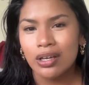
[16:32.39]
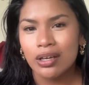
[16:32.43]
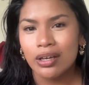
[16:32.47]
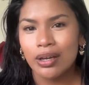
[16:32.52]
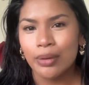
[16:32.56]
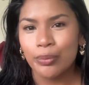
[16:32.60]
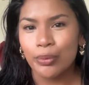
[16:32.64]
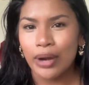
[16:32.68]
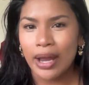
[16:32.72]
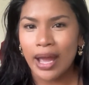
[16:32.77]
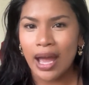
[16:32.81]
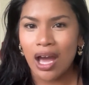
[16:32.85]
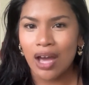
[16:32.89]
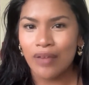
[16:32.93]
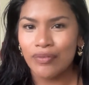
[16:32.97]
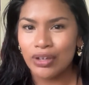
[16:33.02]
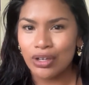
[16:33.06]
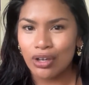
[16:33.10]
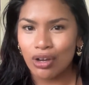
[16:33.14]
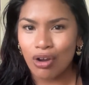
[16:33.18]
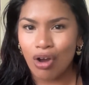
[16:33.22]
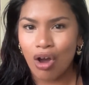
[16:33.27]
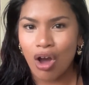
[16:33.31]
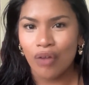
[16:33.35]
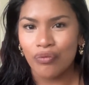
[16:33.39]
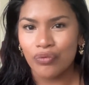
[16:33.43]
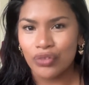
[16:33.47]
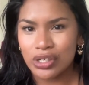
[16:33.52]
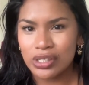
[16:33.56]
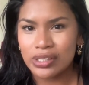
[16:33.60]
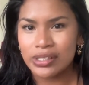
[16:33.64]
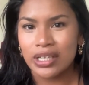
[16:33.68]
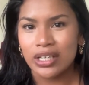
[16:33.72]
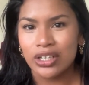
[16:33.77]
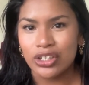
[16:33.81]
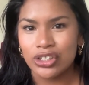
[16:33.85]
and we're having a
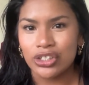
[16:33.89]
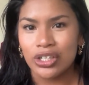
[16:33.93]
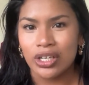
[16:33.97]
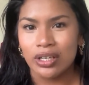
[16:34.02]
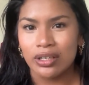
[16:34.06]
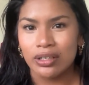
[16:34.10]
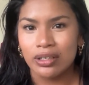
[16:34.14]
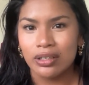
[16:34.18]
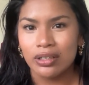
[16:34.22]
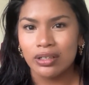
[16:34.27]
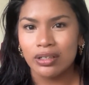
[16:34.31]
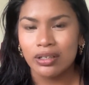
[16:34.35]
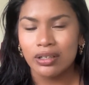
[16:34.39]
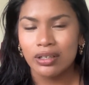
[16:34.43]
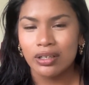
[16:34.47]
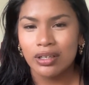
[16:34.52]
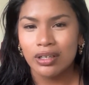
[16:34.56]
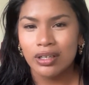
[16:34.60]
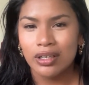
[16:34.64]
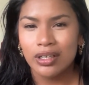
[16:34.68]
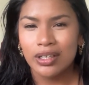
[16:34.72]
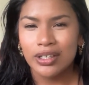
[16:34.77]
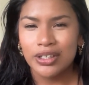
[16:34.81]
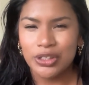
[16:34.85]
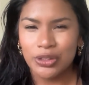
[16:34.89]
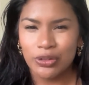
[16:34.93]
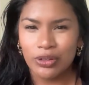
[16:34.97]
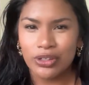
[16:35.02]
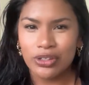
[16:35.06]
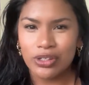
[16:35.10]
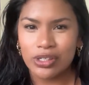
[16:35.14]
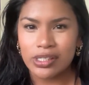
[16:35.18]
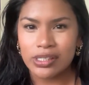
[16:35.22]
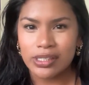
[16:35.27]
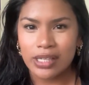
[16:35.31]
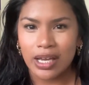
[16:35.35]
conversation. You
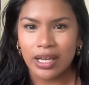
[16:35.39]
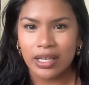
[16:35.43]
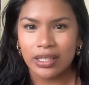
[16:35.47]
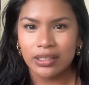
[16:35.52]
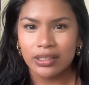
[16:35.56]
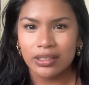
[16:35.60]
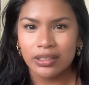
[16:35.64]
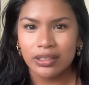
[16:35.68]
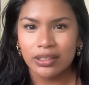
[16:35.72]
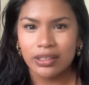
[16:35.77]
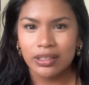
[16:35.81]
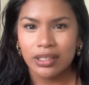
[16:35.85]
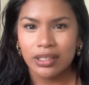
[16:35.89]
understand?